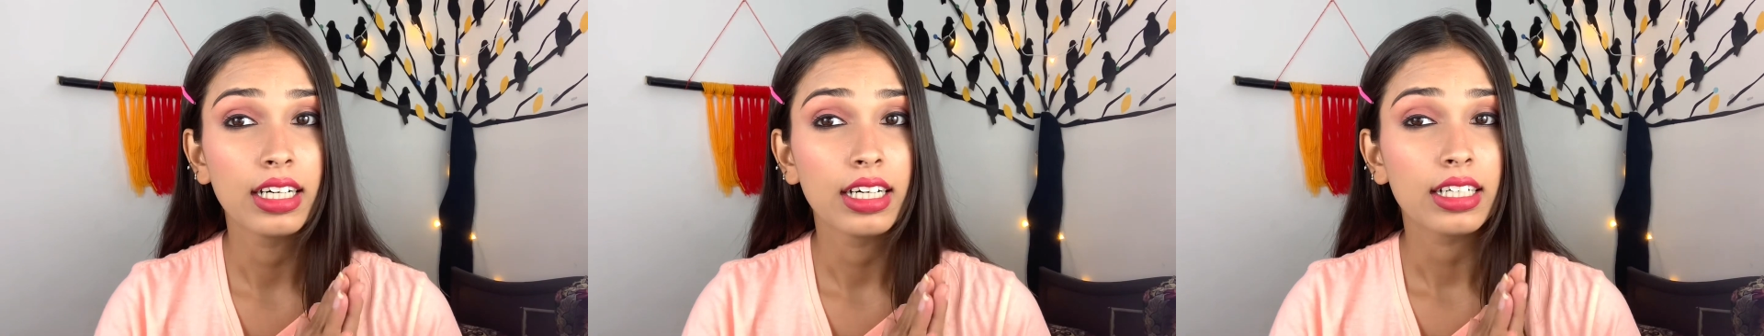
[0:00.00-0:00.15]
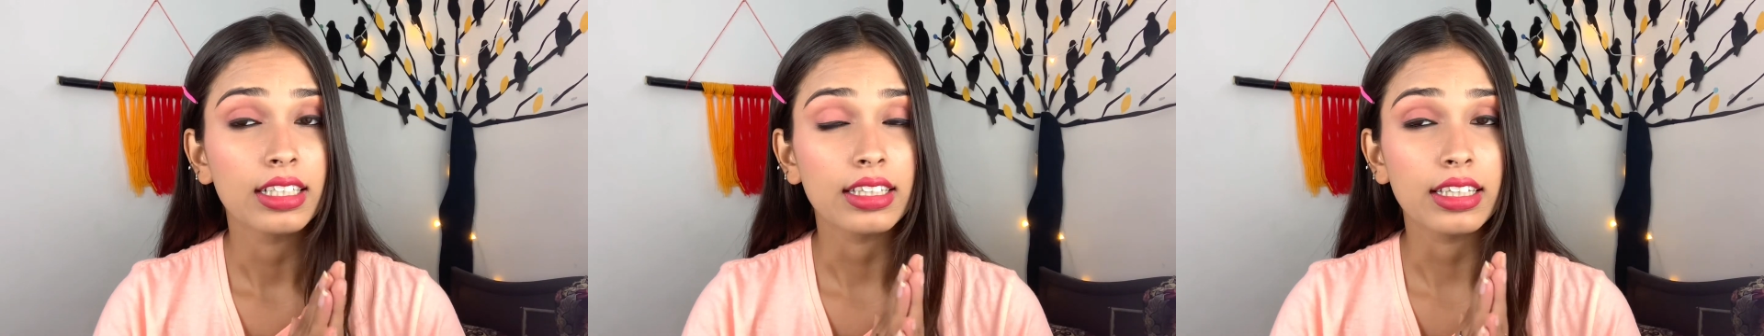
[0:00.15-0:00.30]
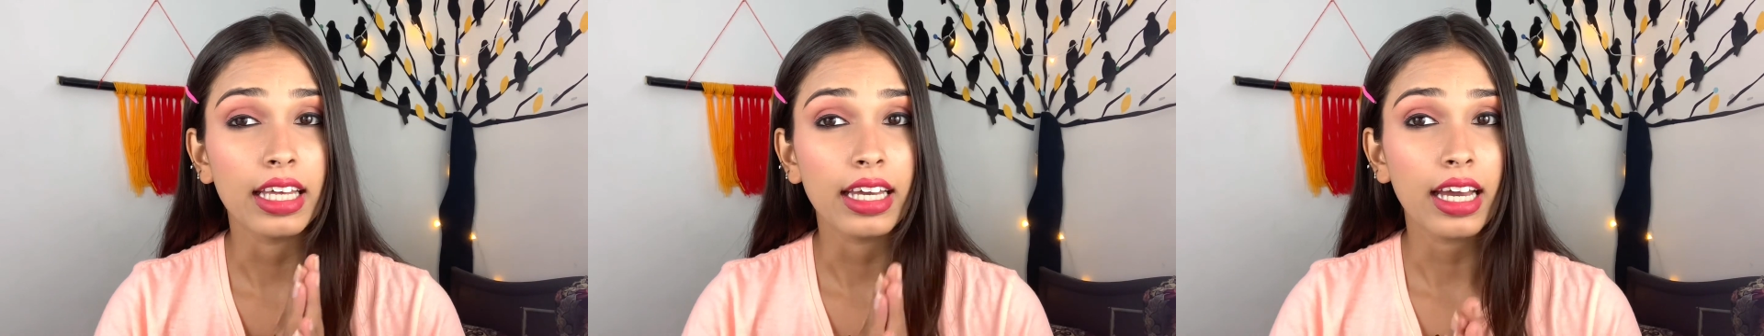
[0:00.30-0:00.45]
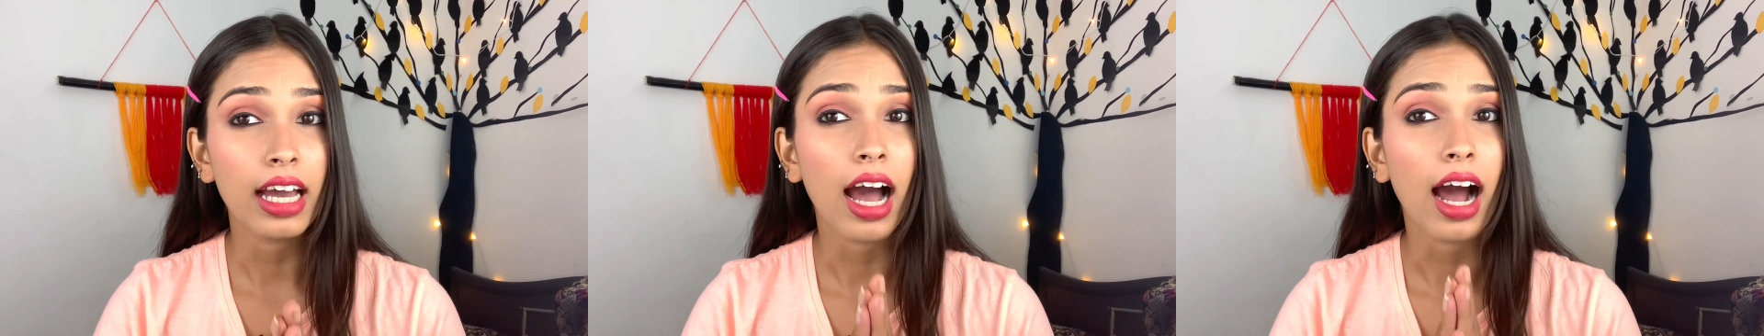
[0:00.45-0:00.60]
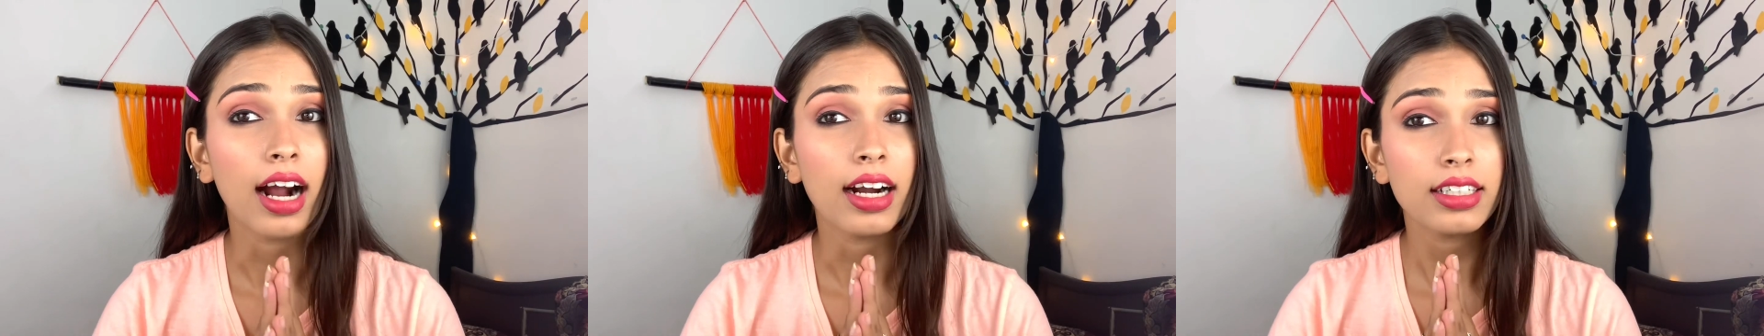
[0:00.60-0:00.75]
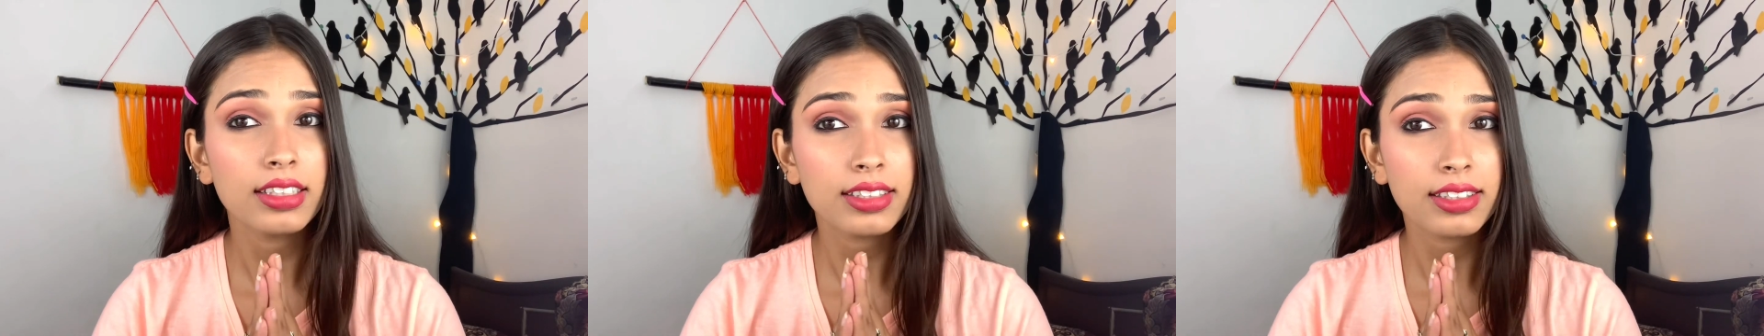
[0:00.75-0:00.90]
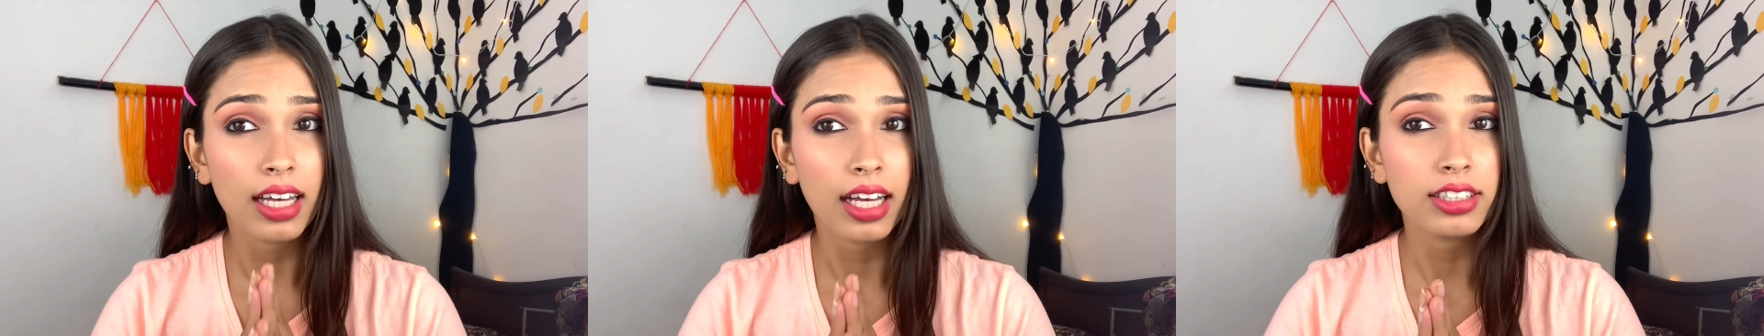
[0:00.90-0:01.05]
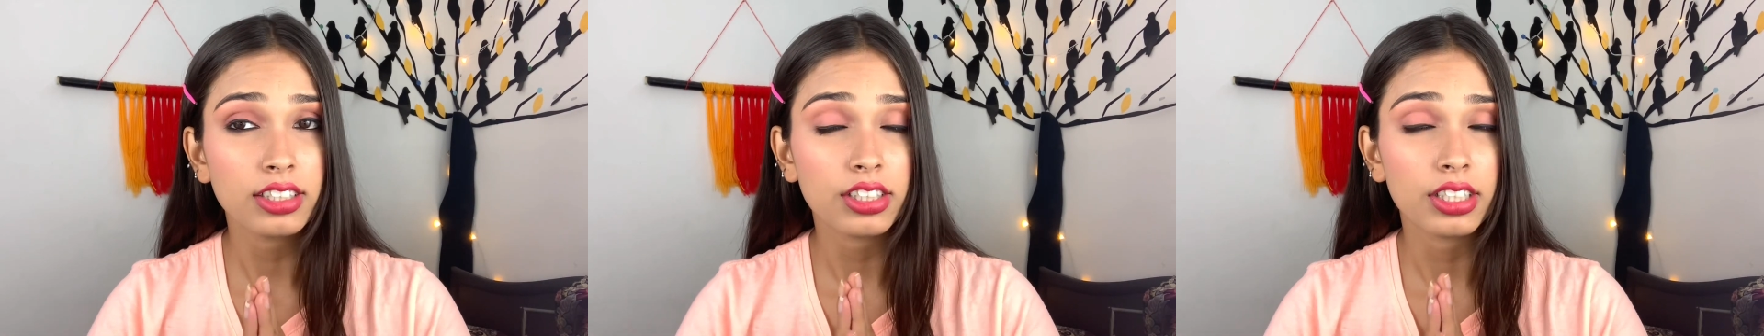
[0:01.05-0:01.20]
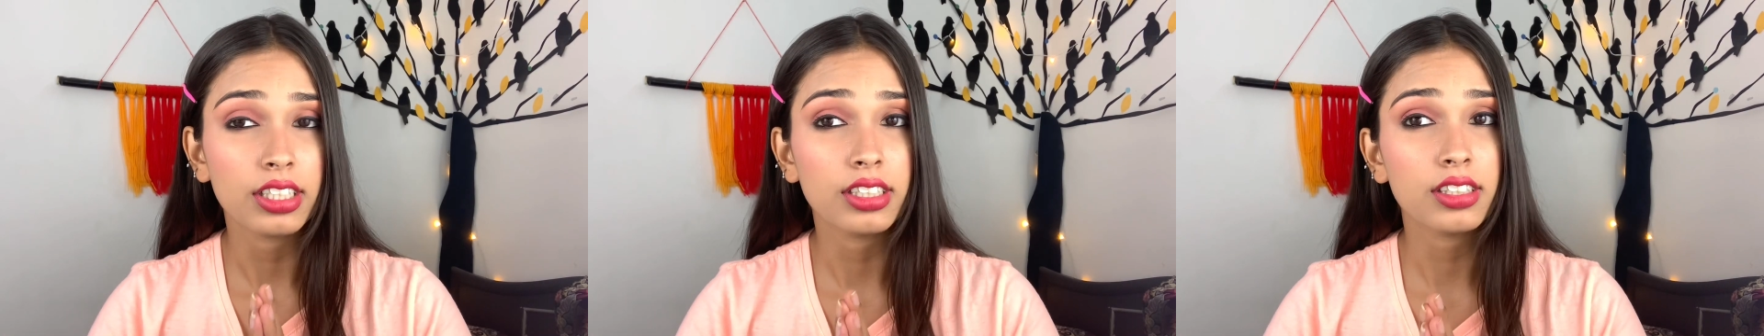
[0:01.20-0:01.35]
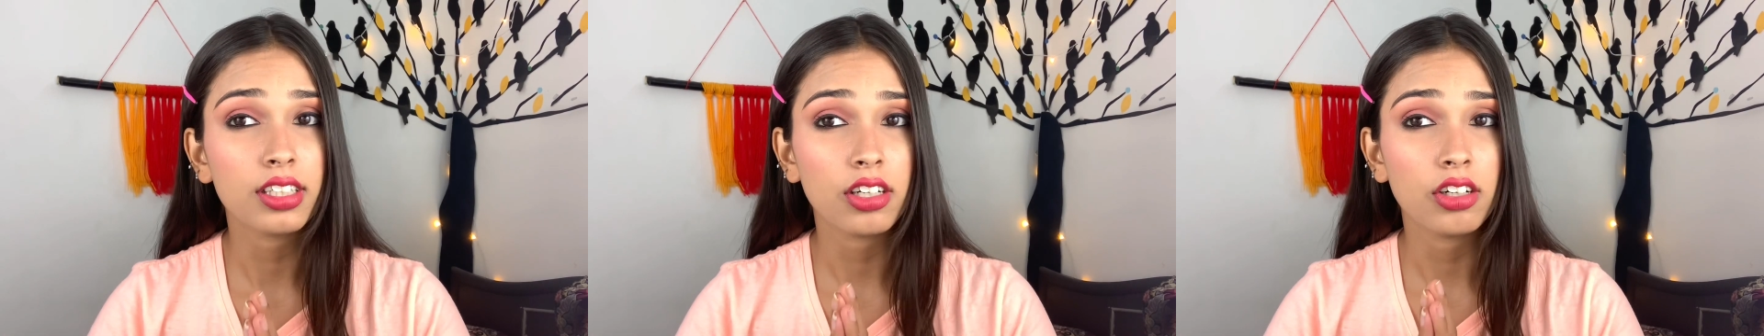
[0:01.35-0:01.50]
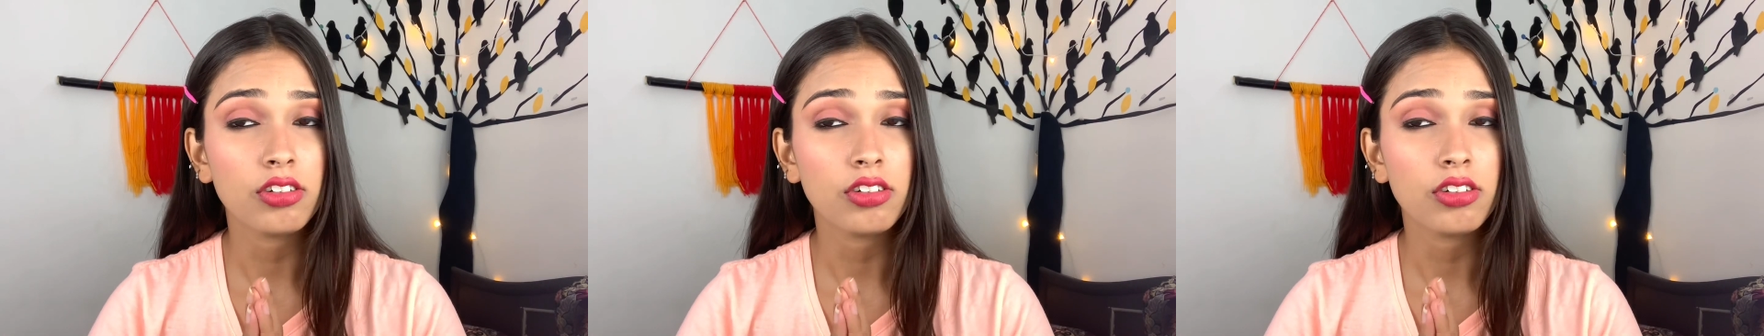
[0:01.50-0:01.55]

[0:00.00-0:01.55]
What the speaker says: they are such easy